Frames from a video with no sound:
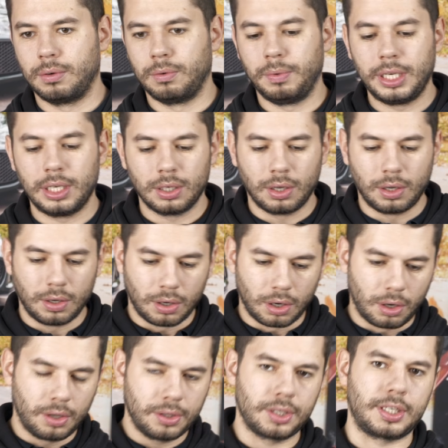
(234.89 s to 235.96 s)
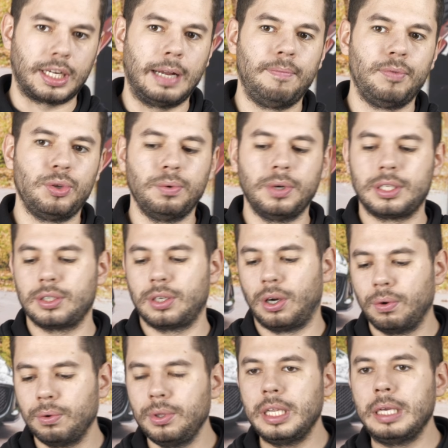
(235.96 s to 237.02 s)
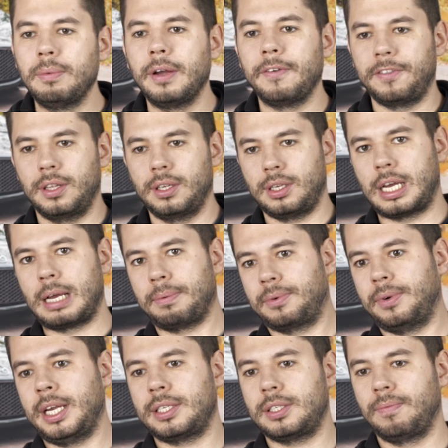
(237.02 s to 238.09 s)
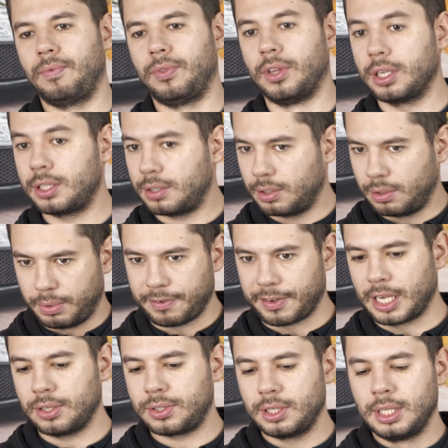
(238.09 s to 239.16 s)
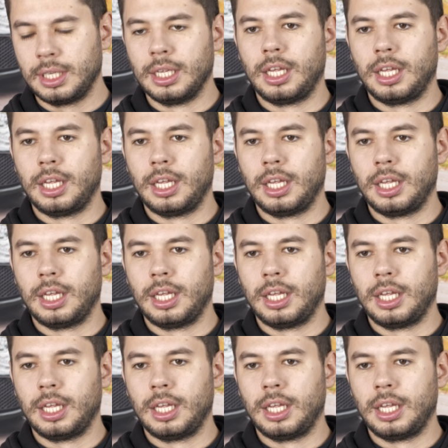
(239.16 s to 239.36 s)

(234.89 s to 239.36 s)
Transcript: we all the time do it only with the upgrade, not without.